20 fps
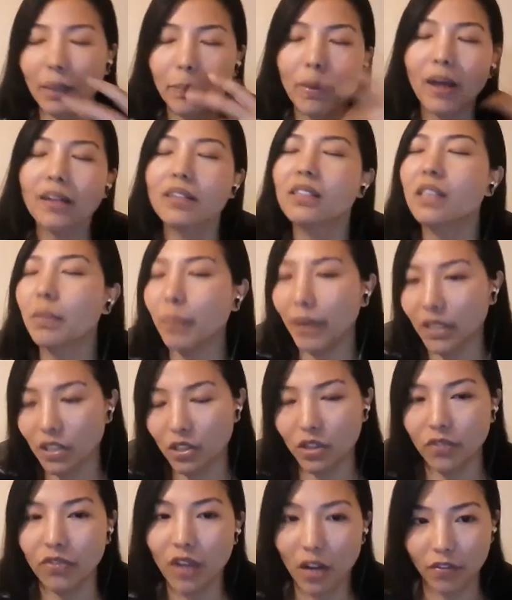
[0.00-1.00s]
like
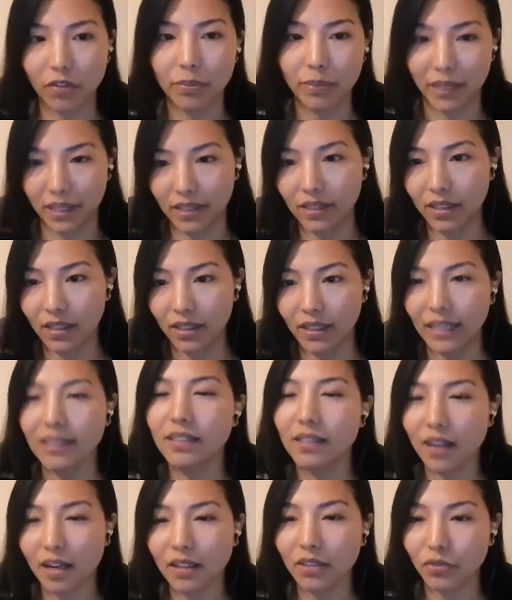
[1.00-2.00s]
participation of government.
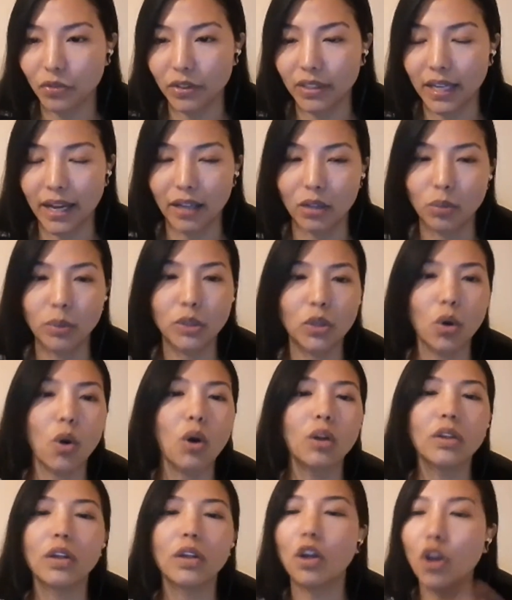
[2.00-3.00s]
Let's start off with that, with
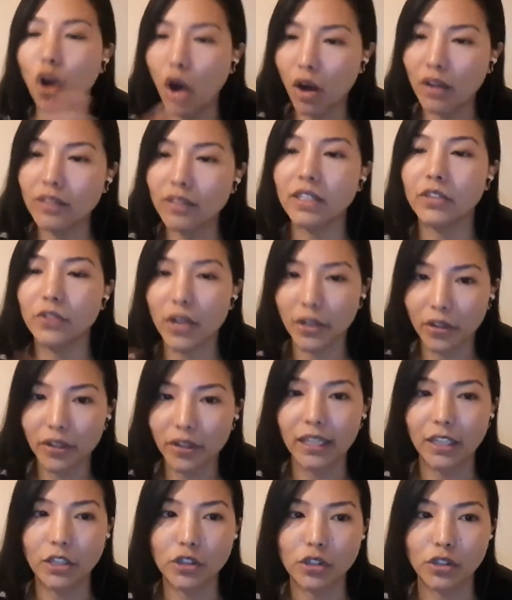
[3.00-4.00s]
all the laws and
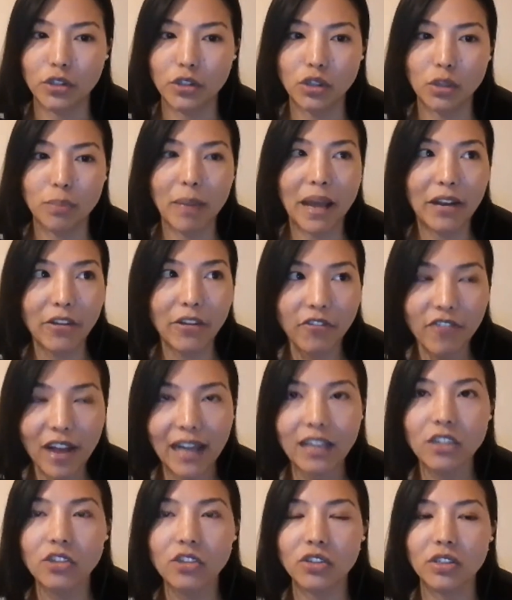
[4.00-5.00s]
regulations. So
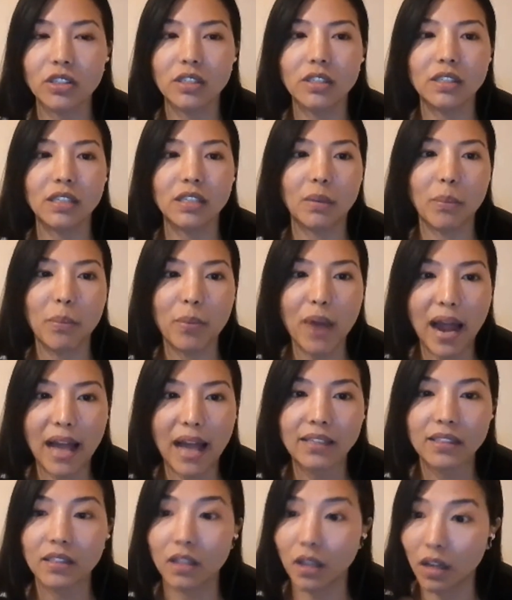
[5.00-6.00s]
manufacturers and
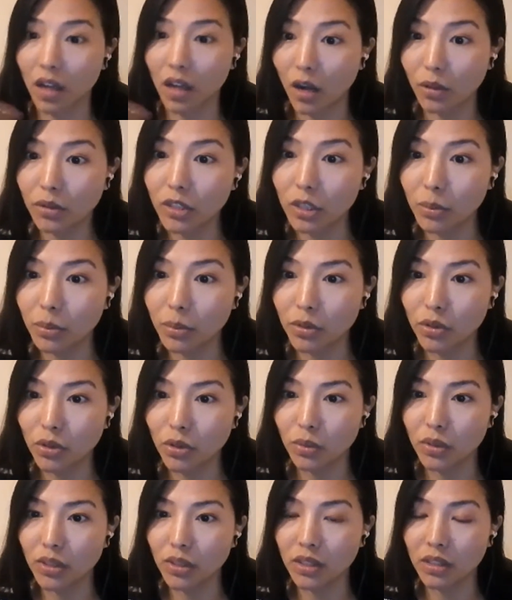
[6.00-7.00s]
brands are accountable
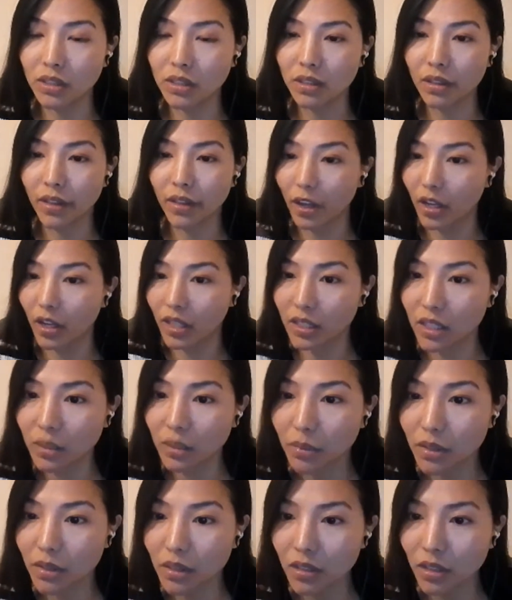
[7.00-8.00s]
towards their
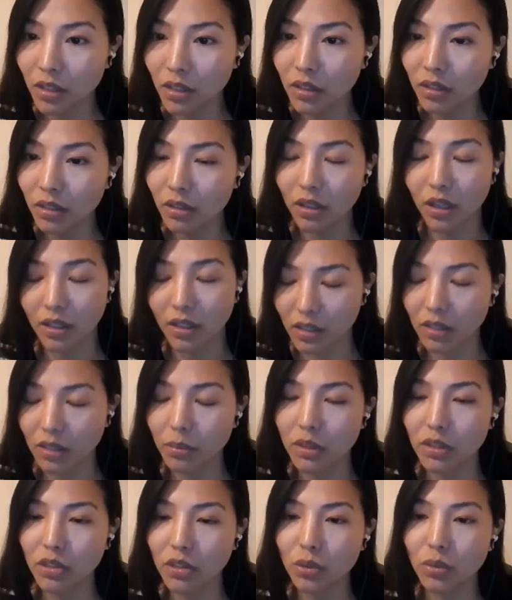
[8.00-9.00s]
customers
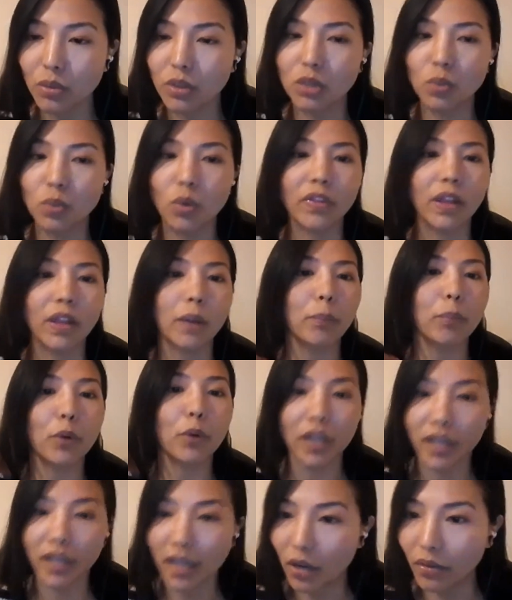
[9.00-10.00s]
towards what they're
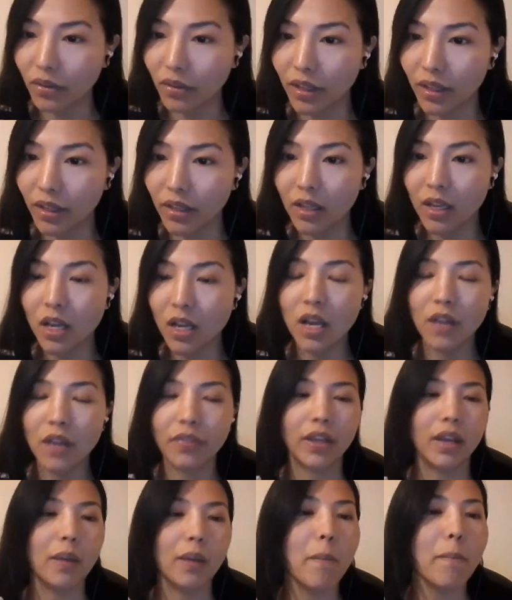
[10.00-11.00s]
putting out there,
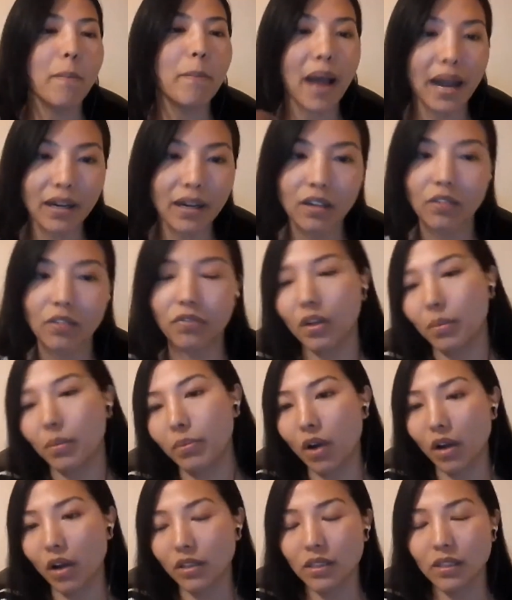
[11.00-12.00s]
the impact of their
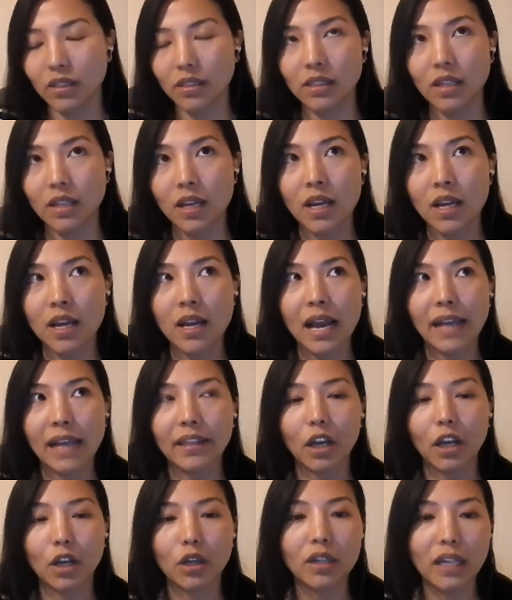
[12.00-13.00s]
products. I
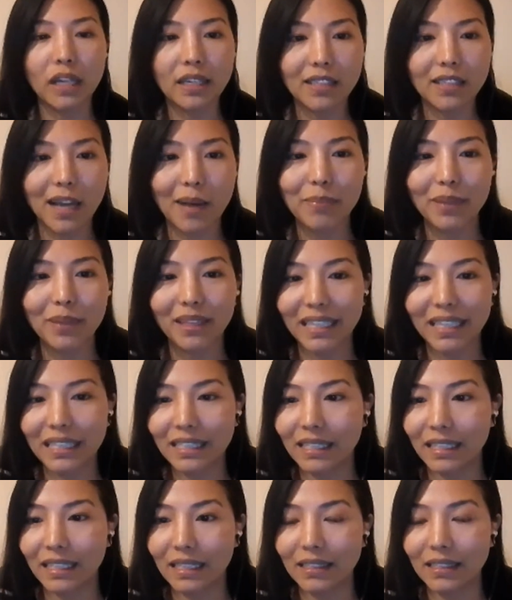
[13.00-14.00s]
think a good example of
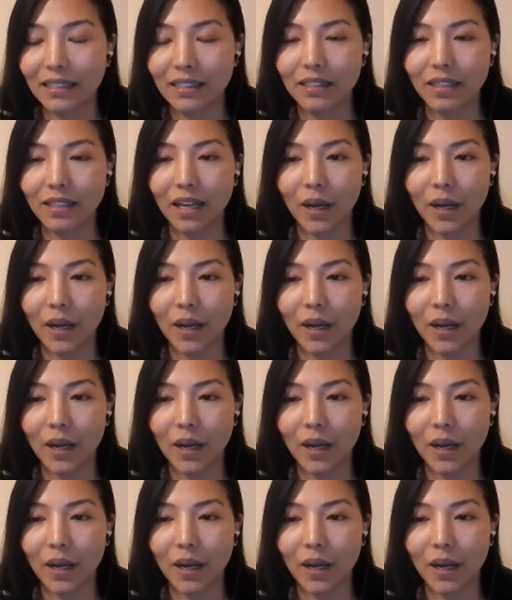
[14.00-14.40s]
this is